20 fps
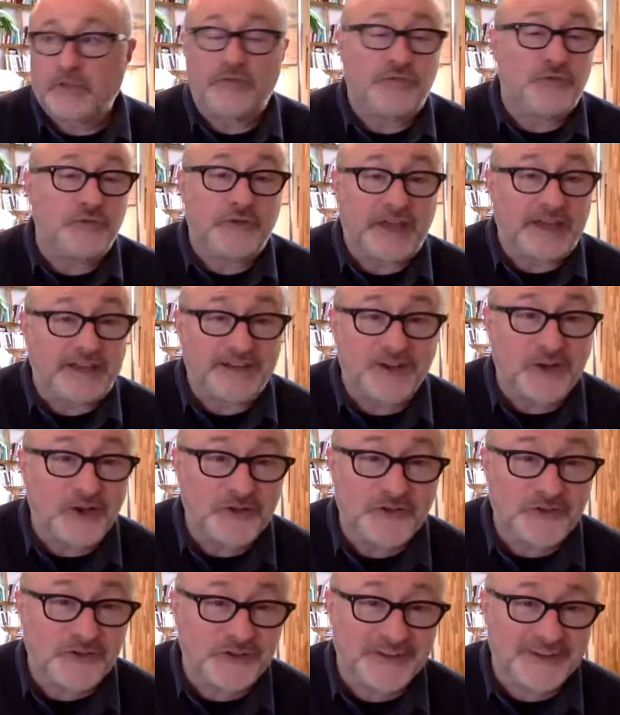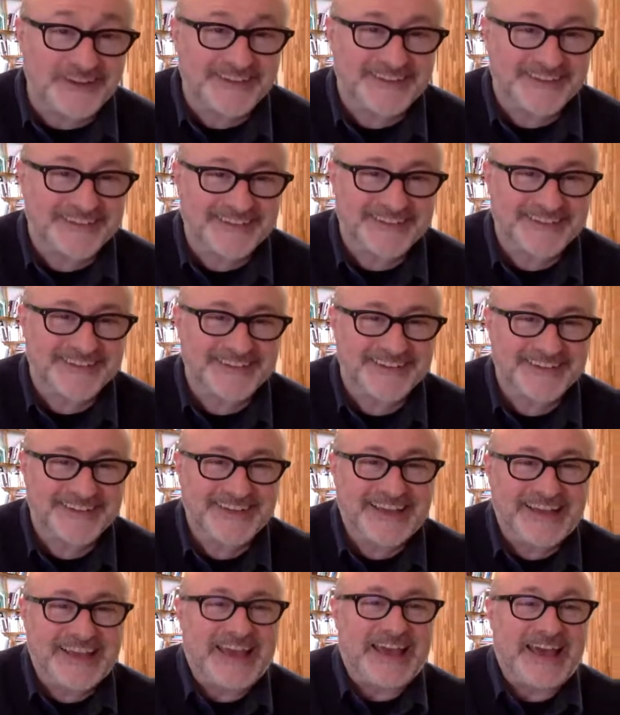if you get lost
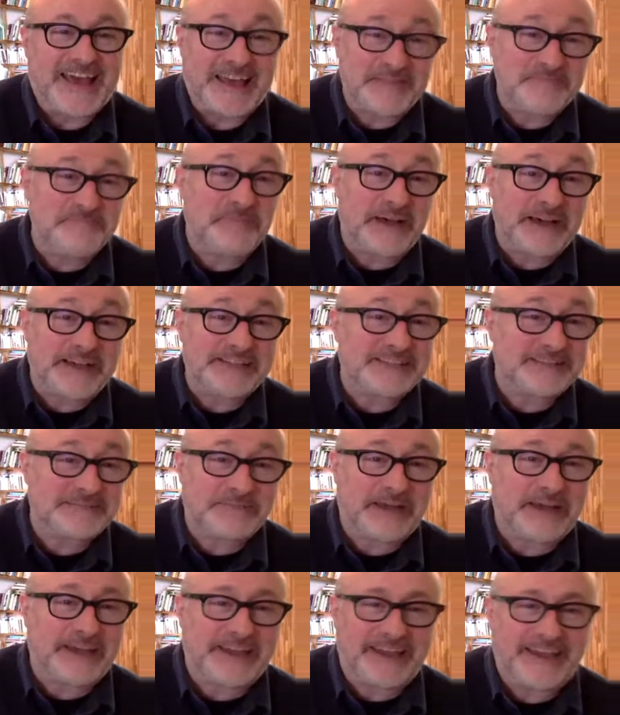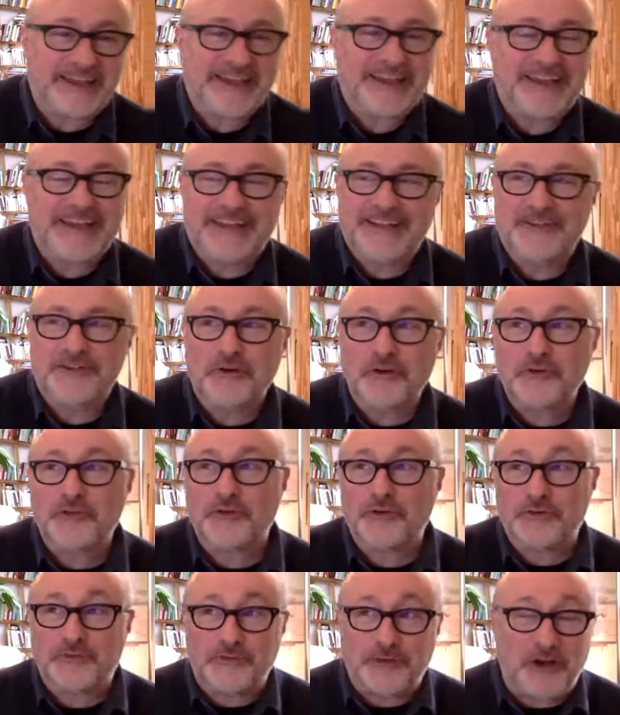and pass by
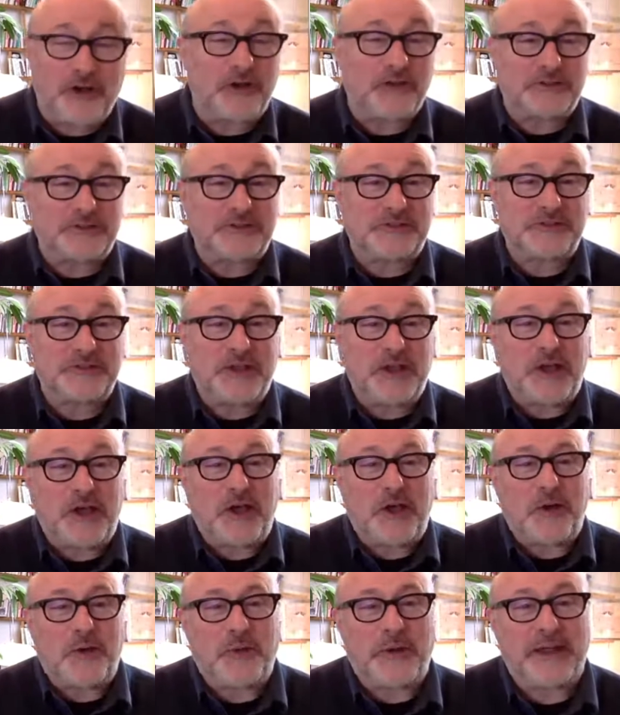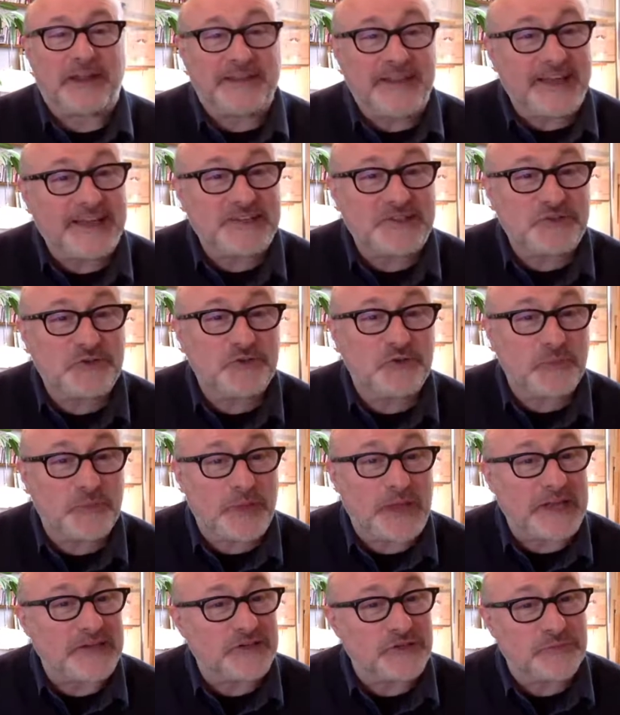north of France, we are next to the
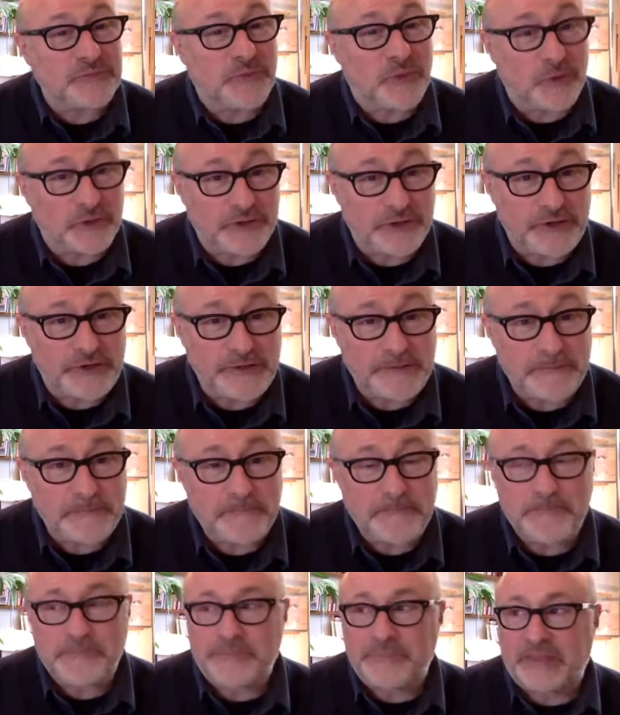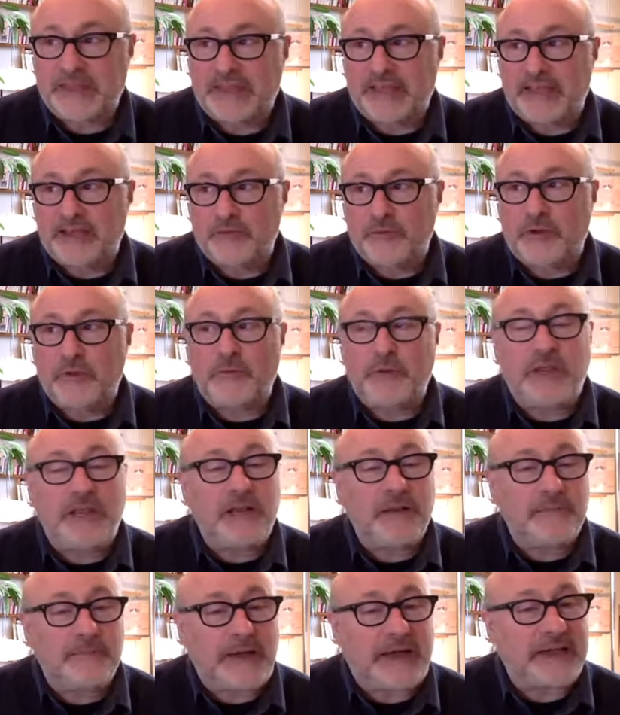Belgium border. We
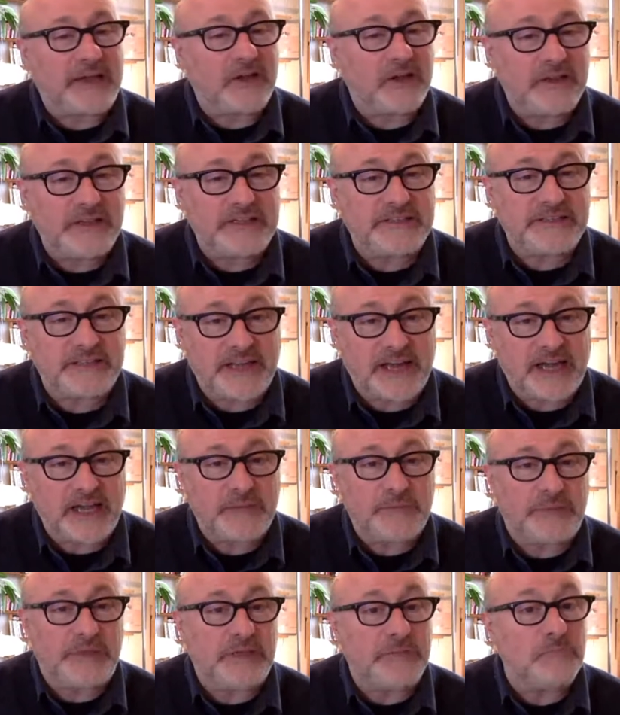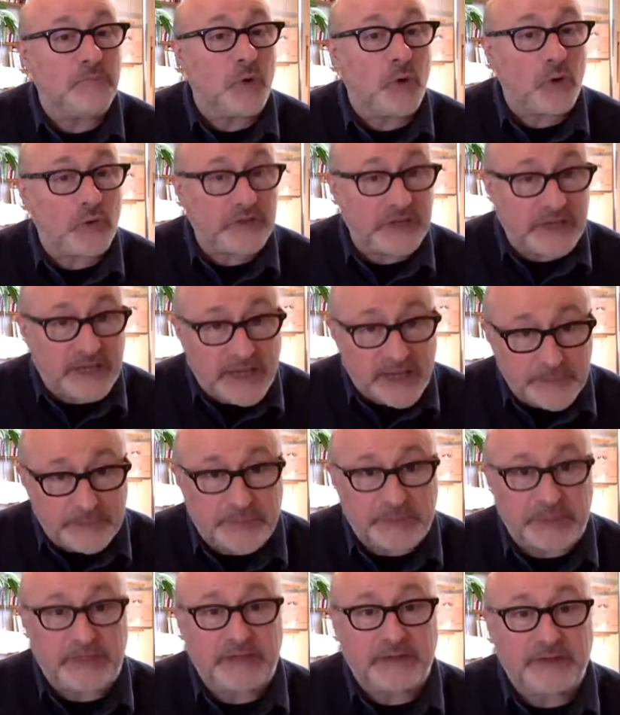will, my colleagues and I, be more than
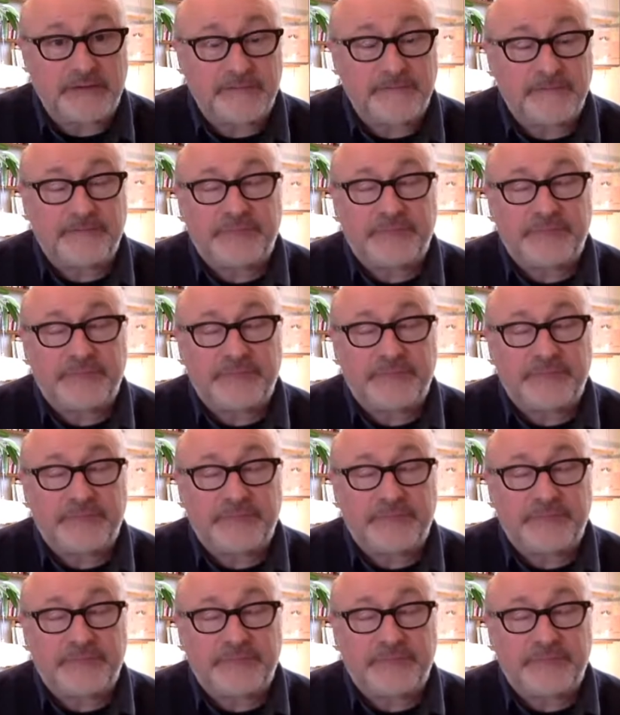happy